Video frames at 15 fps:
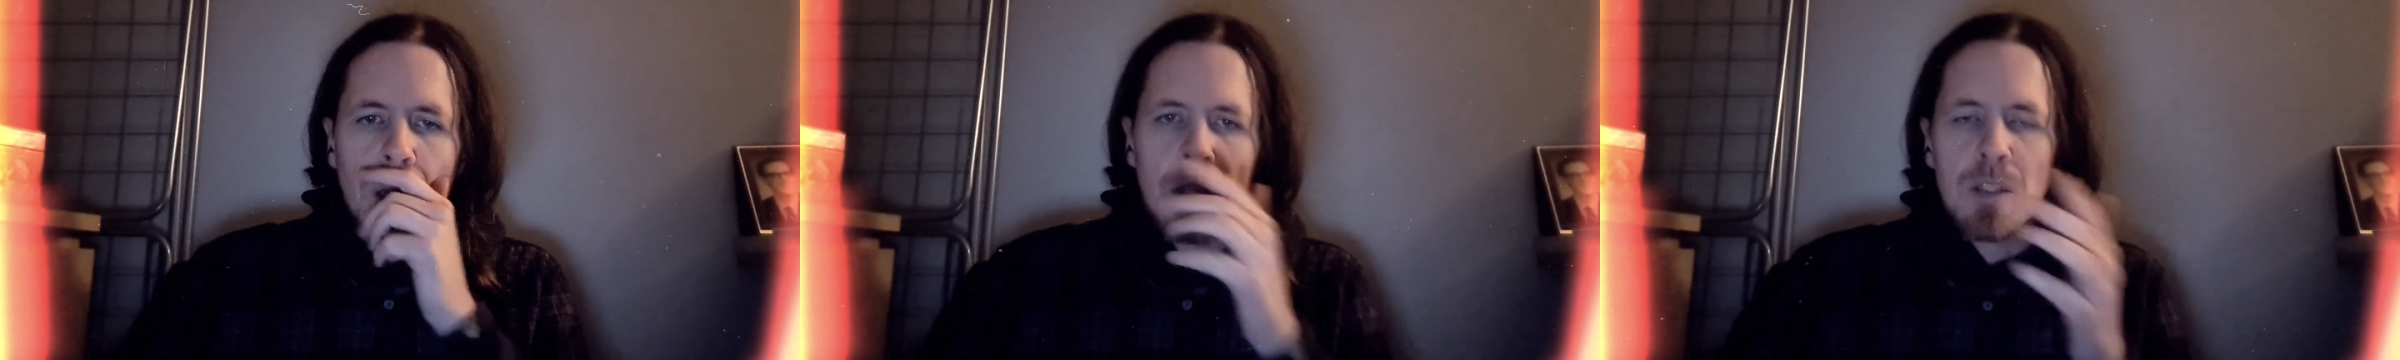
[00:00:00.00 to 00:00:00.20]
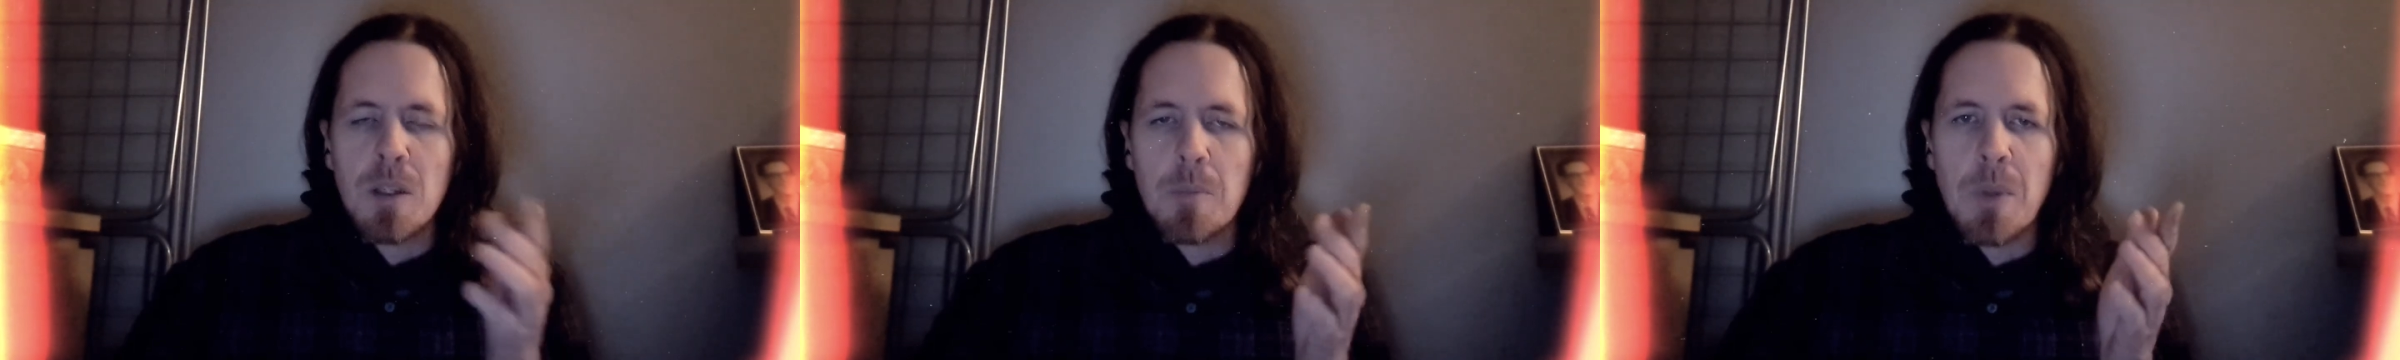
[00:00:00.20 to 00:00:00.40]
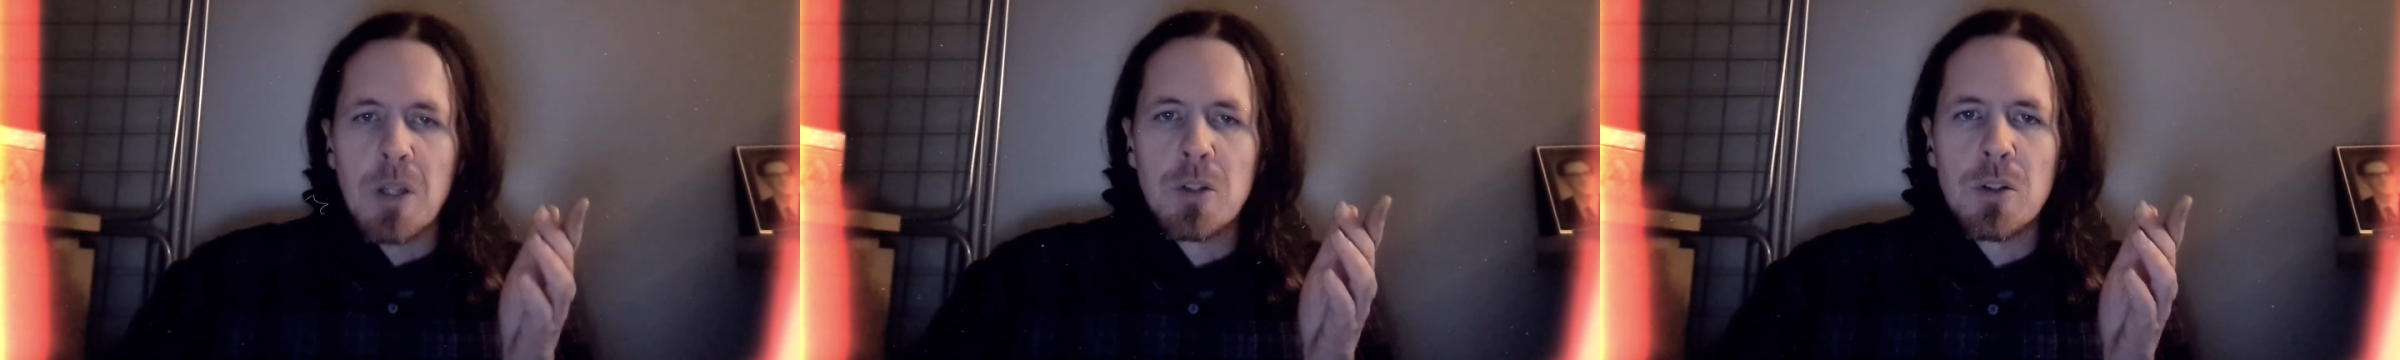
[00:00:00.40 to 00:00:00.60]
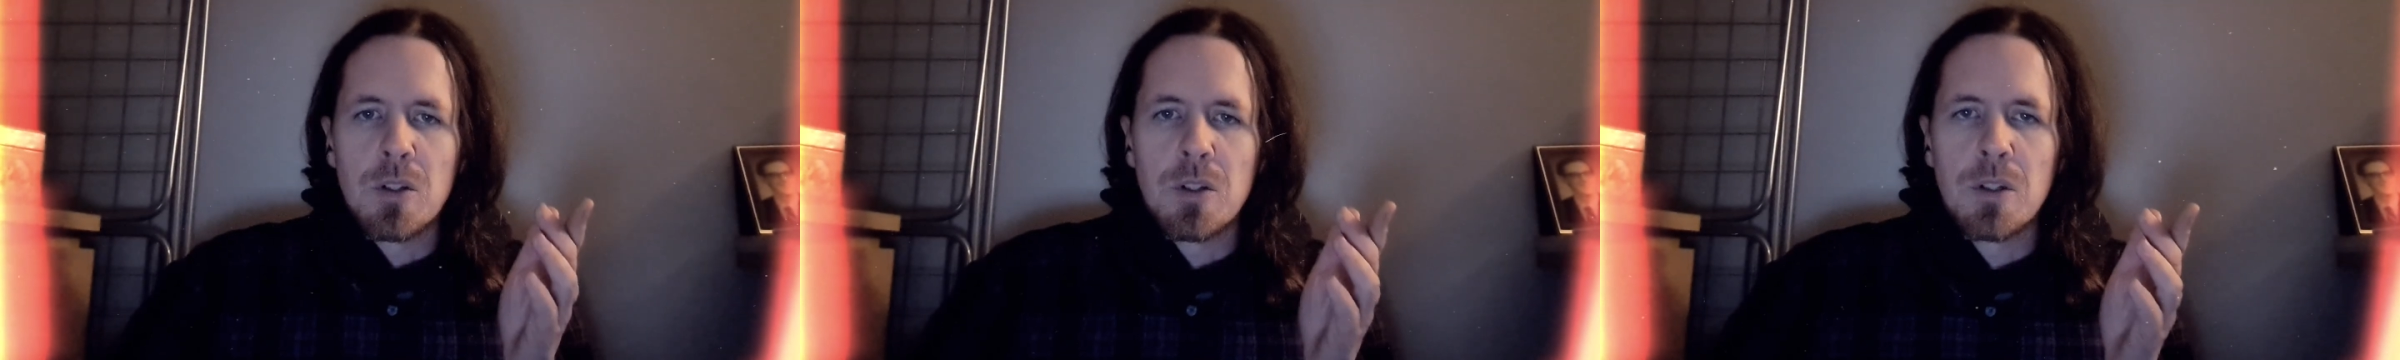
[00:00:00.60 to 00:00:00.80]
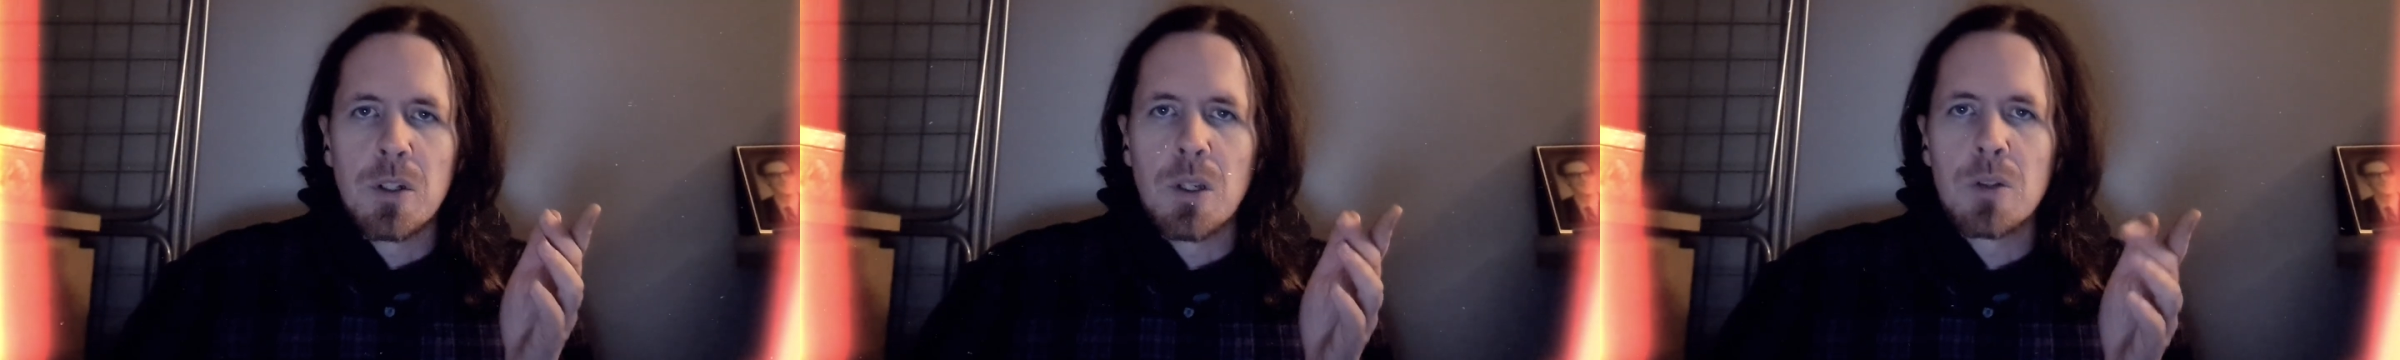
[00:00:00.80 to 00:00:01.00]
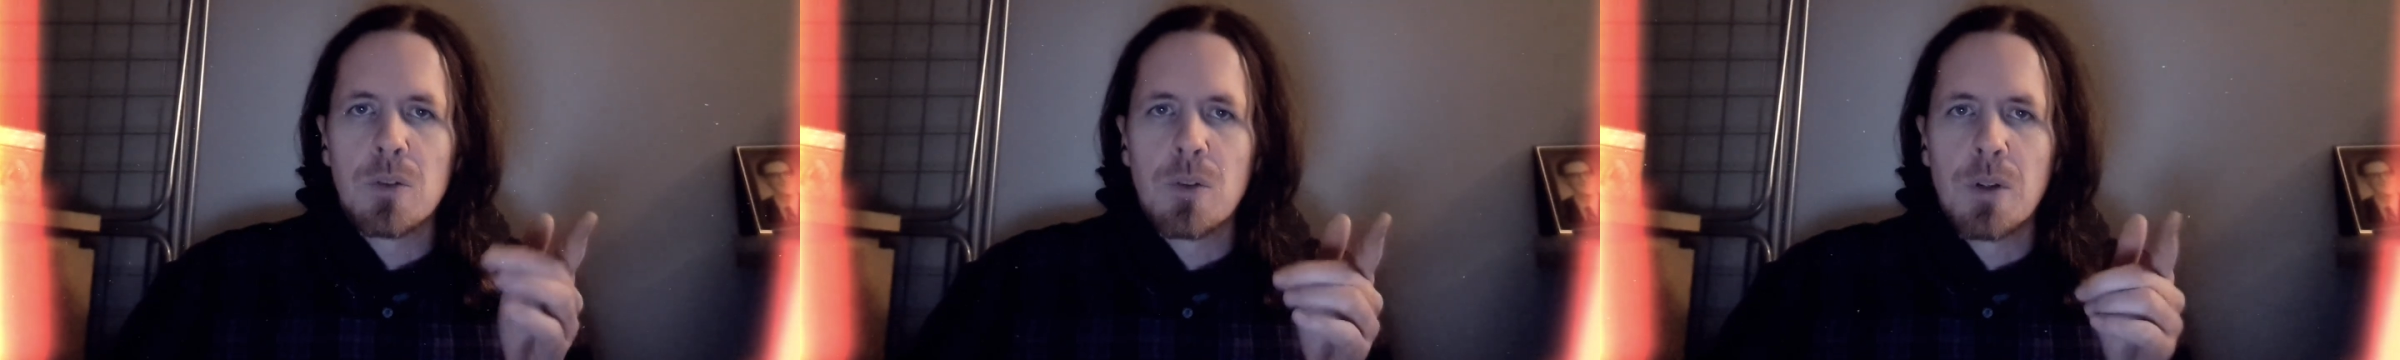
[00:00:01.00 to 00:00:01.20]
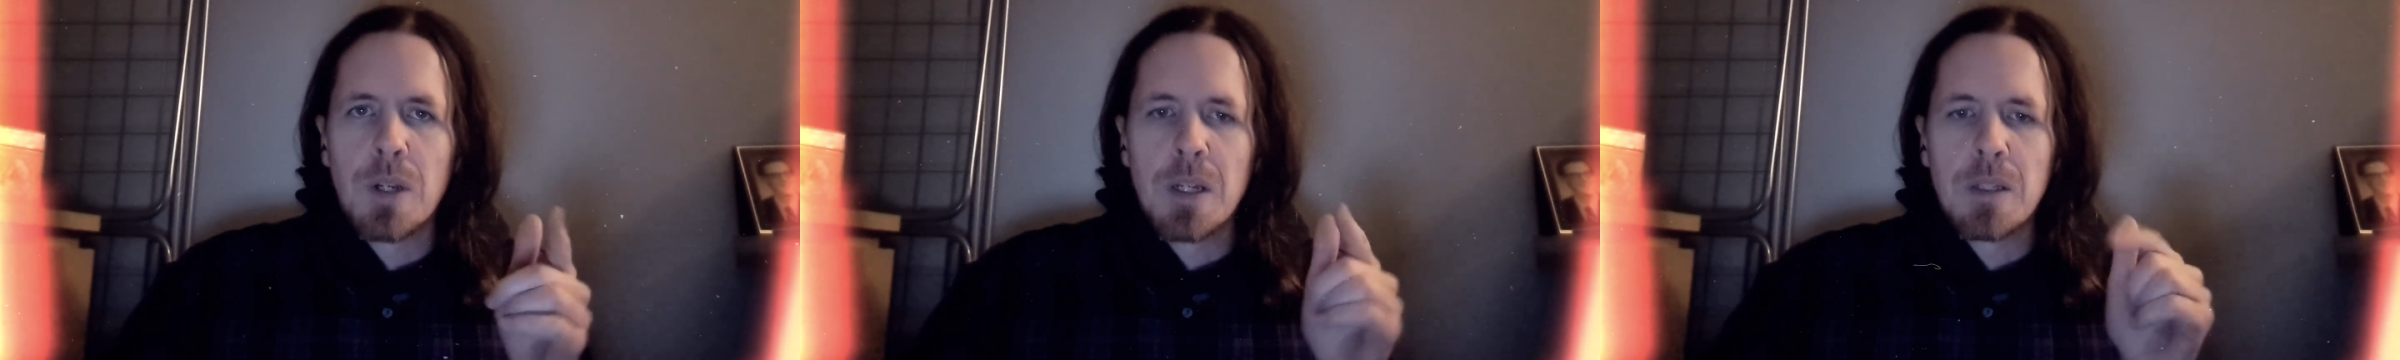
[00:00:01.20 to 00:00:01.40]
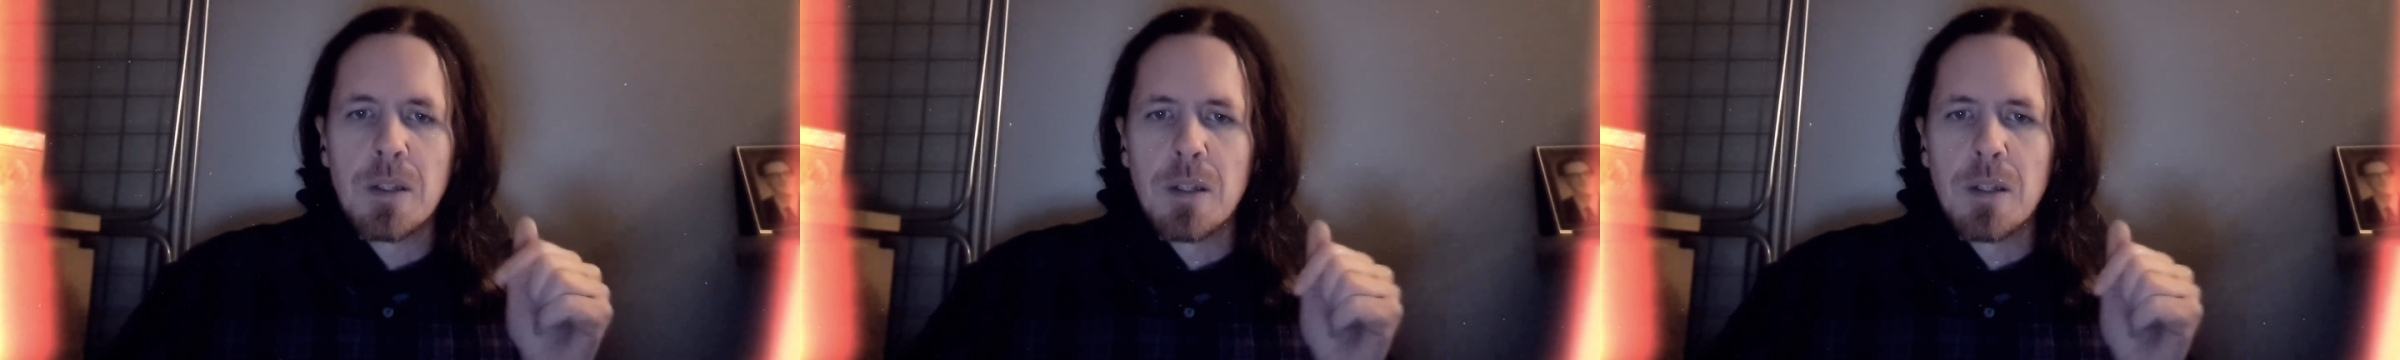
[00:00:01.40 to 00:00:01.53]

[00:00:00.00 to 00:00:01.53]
as I mentioned yesterday,